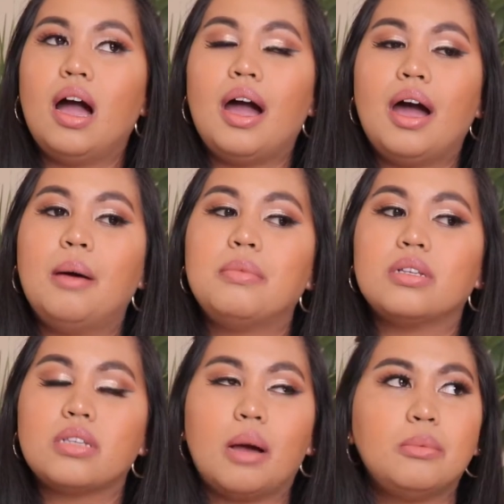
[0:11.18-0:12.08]

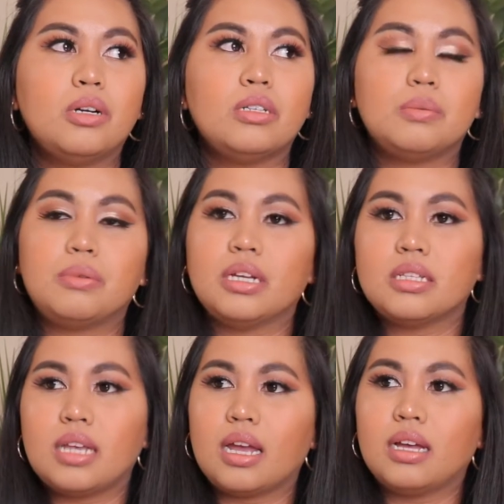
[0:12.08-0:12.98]
the summer
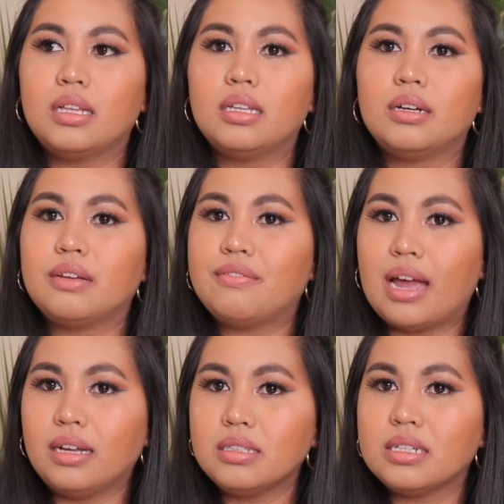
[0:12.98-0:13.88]
spring sale
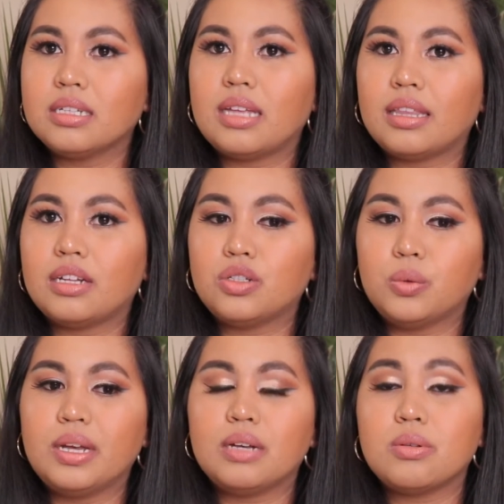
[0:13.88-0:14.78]
event that they're
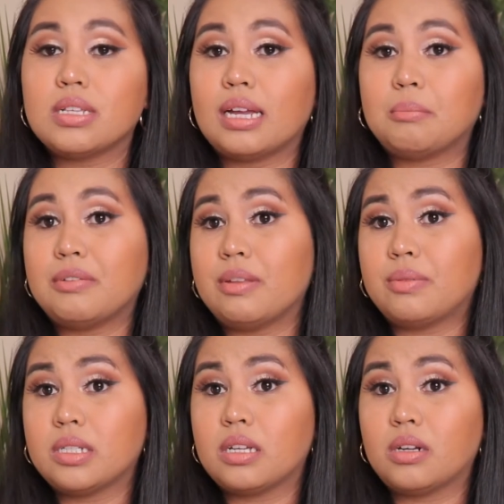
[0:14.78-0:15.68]
doing. It was like
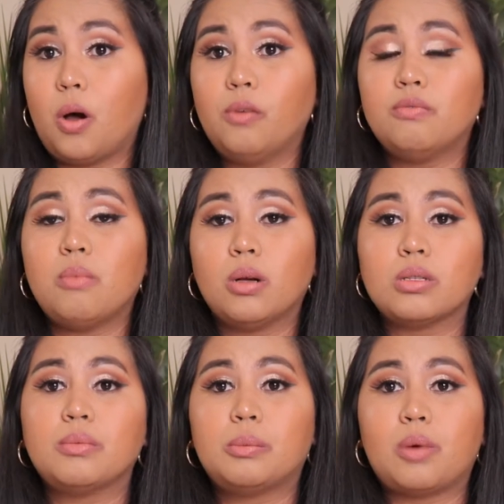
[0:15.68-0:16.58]
50% off
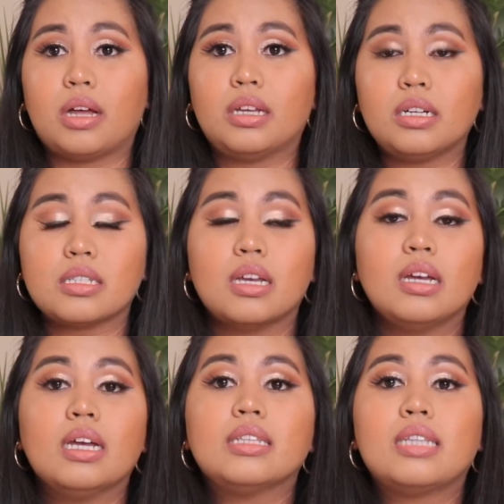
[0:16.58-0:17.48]
most of the products
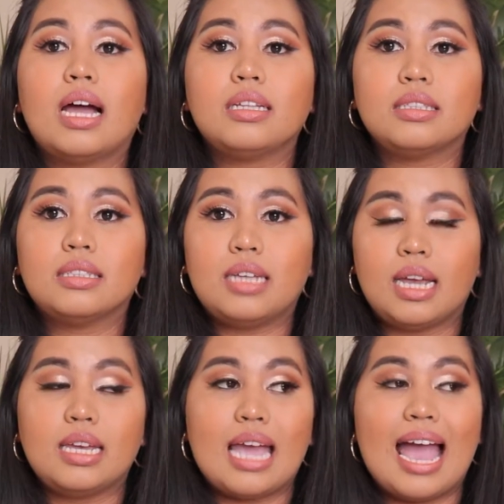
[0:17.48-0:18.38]
that
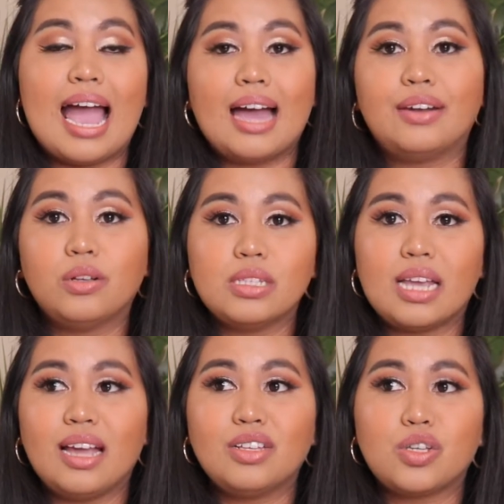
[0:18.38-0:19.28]
they had on
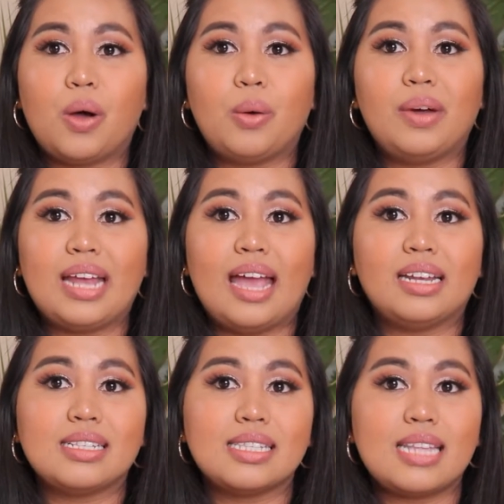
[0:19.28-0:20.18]
sale. So I went
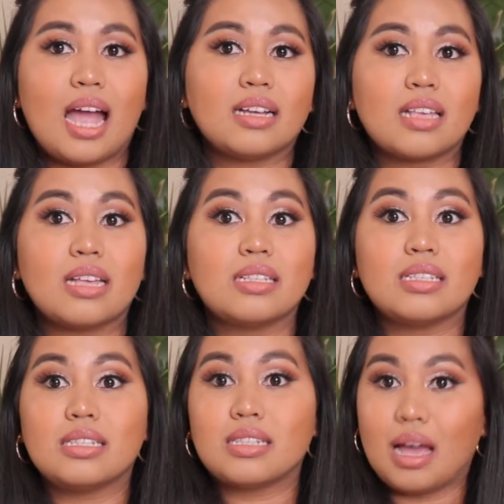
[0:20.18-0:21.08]
ahead and snagged
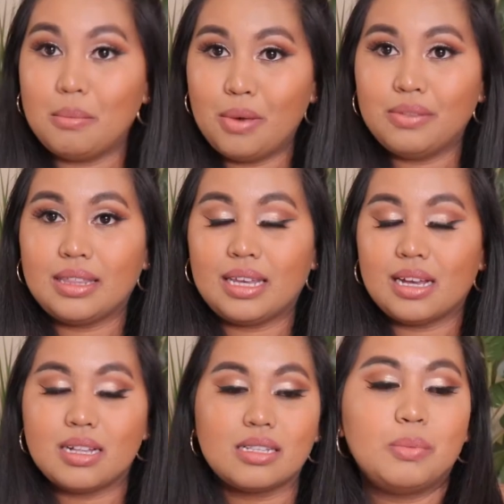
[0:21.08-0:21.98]
some of the
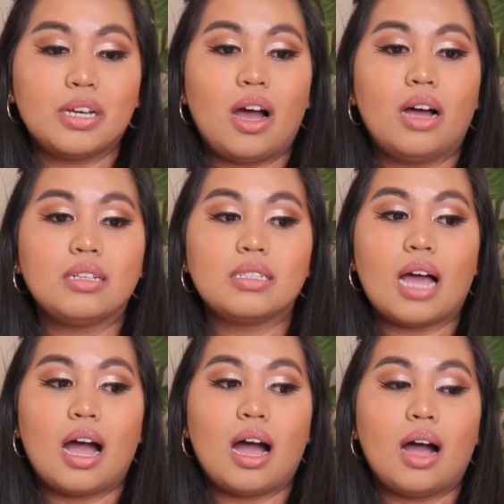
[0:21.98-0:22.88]
deals because
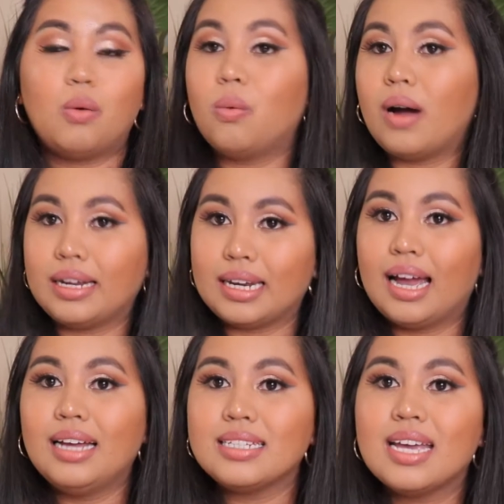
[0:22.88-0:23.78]
why
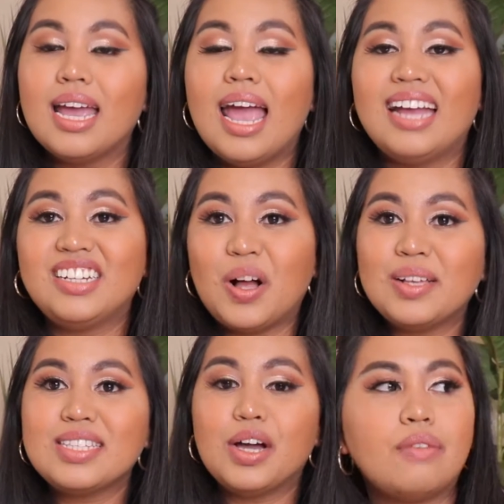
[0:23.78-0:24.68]
not? And
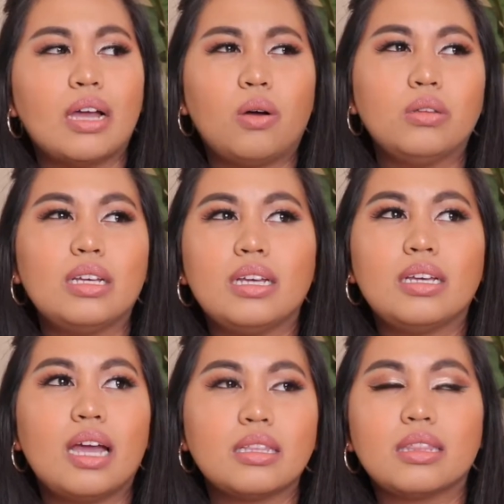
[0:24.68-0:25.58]
also, I
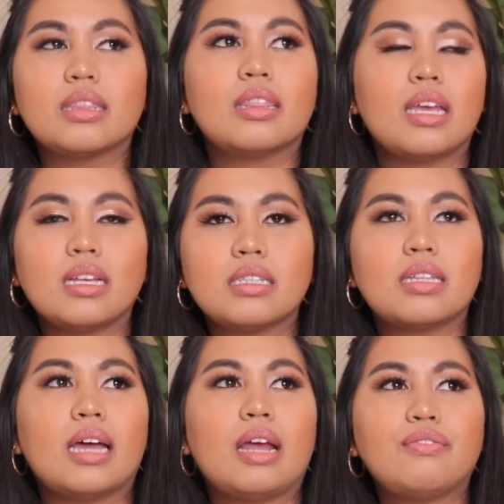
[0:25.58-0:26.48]
only get things
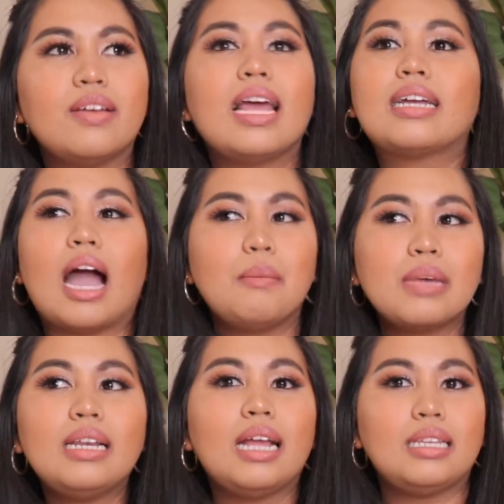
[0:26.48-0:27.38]
that I feel like I'm
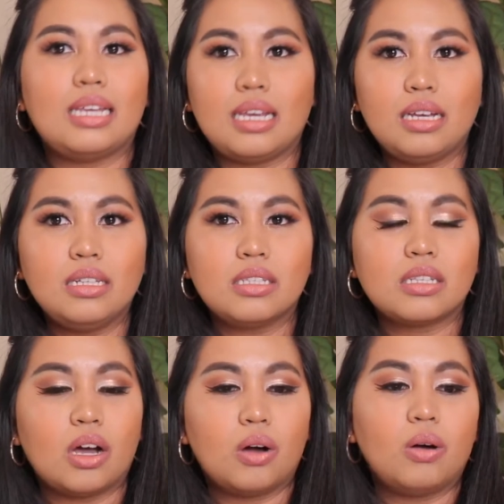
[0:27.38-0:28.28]
gonna need.
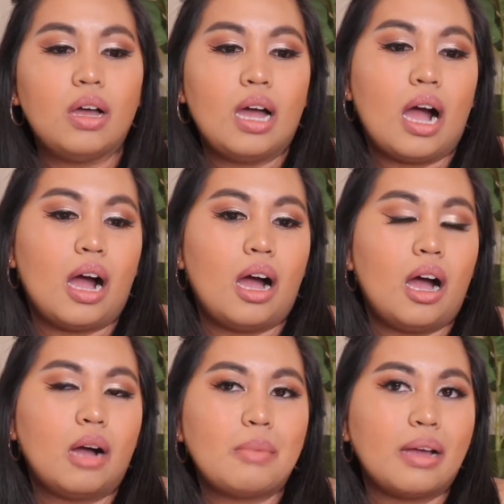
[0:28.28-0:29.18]
So
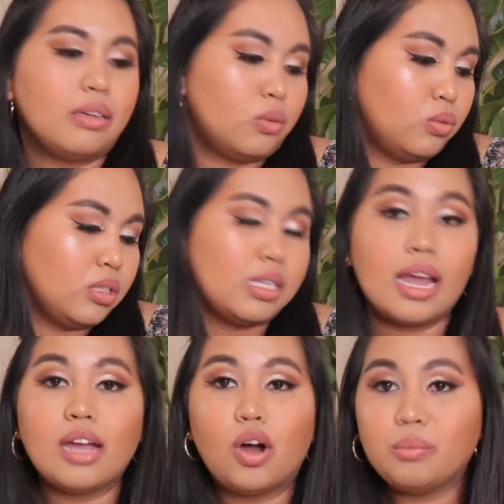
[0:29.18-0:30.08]
I would
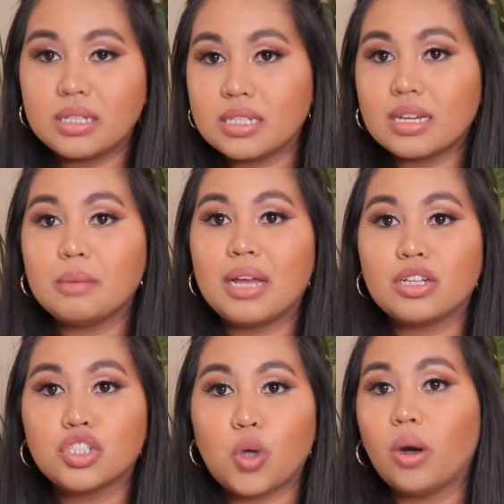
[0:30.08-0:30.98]
say I hope this is gonna be
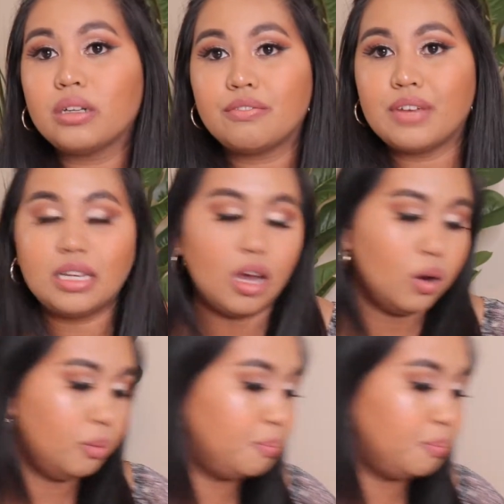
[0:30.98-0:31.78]
a short video